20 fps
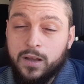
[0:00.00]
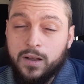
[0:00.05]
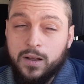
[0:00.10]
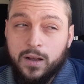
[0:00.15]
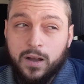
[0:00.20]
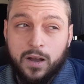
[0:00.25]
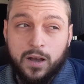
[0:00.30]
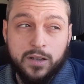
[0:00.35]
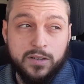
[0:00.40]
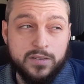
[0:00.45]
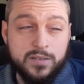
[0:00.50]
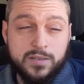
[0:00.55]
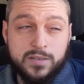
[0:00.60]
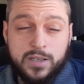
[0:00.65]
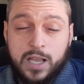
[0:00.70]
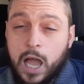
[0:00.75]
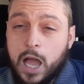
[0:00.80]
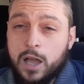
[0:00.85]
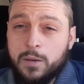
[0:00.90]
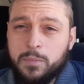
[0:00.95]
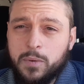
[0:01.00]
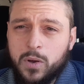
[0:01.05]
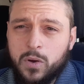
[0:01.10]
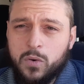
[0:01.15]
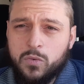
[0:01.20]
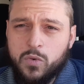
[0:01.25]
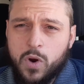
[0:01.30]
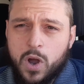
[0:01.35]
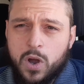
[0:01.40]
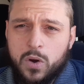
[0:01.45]
Skybo
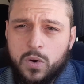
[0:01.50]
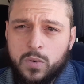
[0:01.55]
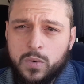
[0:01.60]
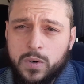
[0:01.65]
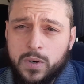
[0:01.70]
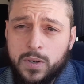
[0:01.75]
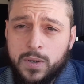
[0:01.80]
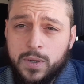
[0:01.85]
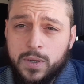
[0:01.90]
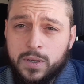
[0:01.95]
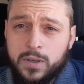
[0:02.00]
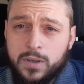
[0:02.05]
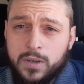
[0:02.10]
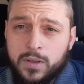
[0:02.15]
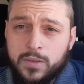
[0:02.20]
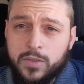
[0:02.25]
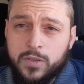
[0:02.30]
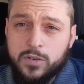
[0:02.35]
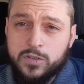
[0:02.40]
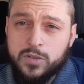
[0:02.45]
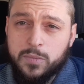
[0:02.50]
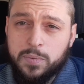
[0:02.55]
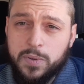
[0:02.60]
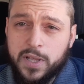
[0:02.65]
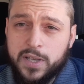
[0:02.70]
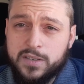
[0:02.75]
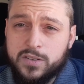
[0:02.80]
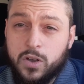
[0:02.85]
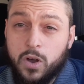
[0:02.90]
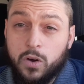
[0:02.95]
Road, there's a
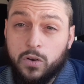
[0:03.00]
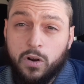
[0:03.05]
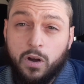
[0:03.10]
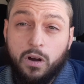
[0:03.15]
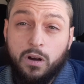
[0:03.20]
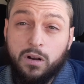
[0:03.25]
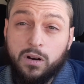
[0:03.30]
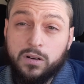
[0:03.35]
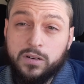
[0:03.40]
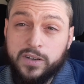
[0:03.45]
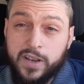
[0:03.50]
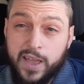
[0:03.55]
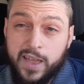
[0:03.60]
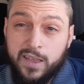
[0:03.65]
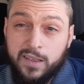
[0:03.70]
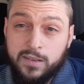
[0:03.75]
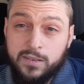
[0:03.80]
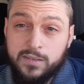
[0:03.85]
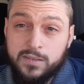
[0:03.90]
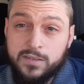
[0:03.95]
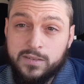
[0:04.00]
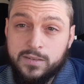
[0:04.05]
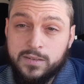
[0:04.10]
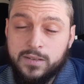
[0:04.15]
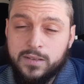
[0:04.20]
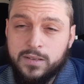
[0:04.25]
place called Ardennes.